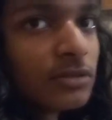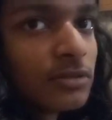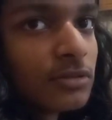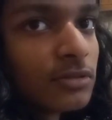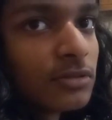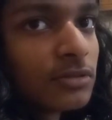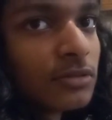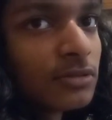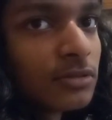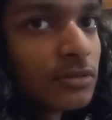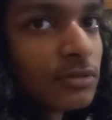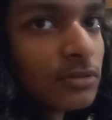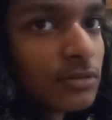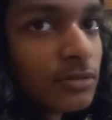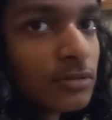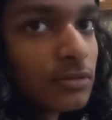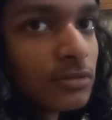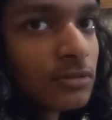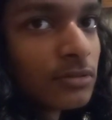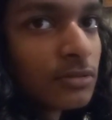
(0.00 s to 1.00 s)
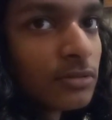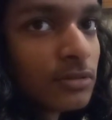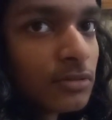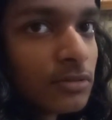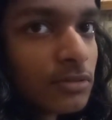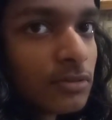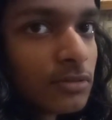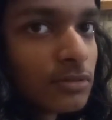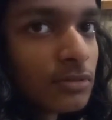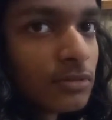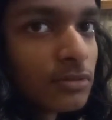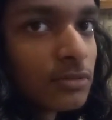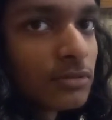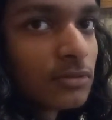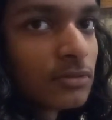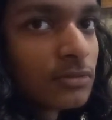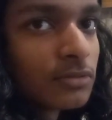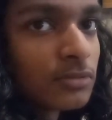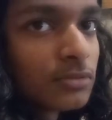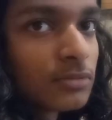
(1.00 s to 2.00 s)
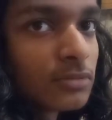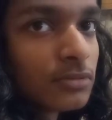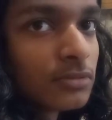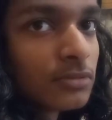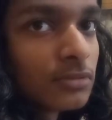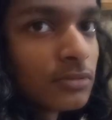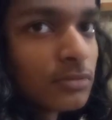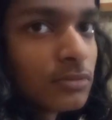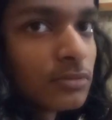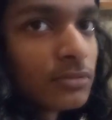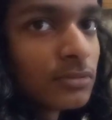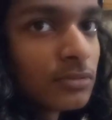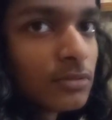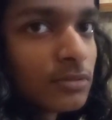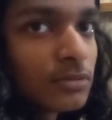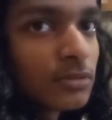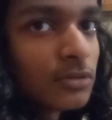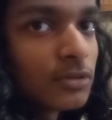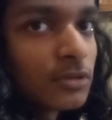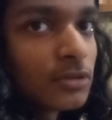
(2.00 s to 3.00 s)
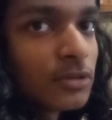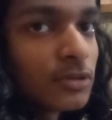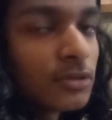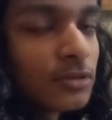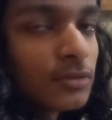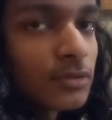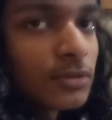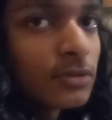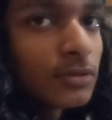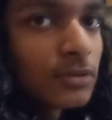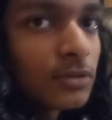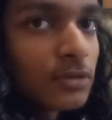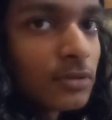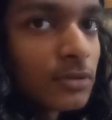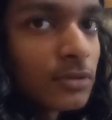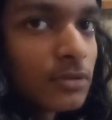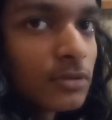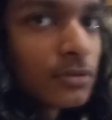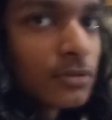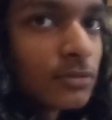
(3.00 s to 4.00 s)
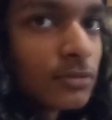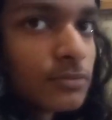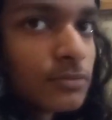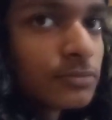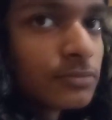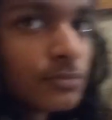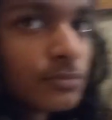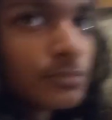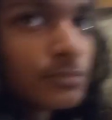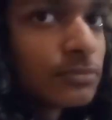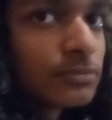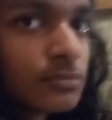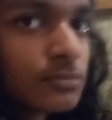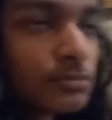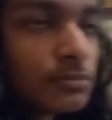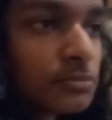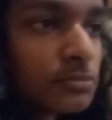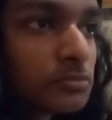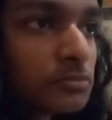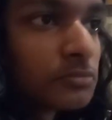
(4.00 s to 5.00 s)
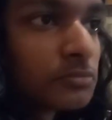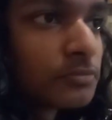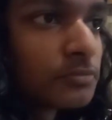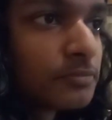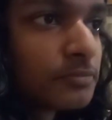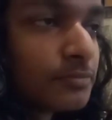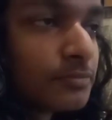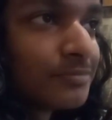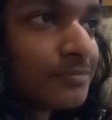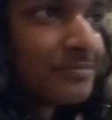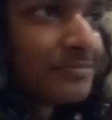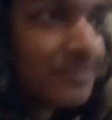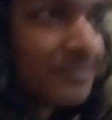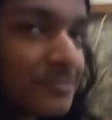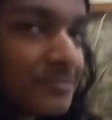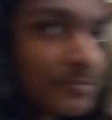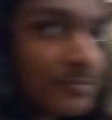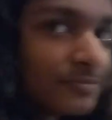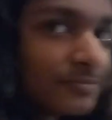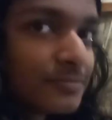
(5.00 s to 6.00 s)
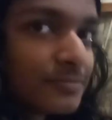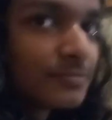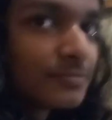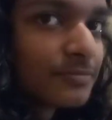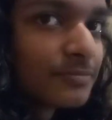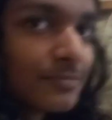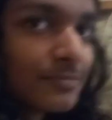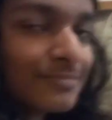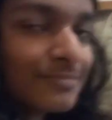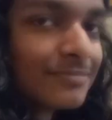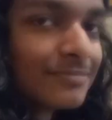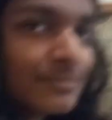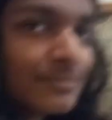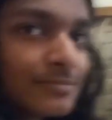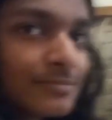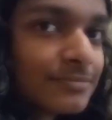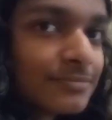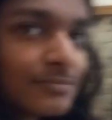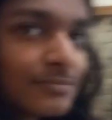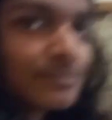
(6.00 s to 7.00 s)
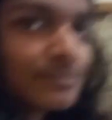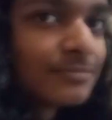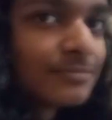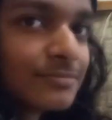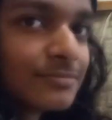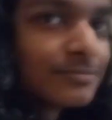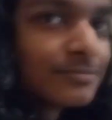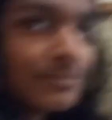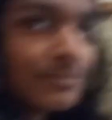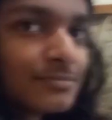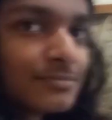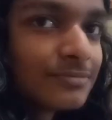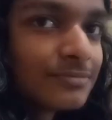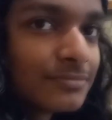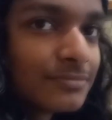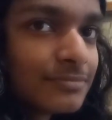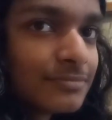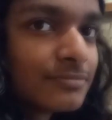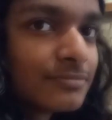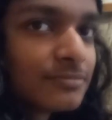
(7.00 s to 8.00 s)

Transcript: Okay. So, do you have anything to say to my student, to Bangladeshi students?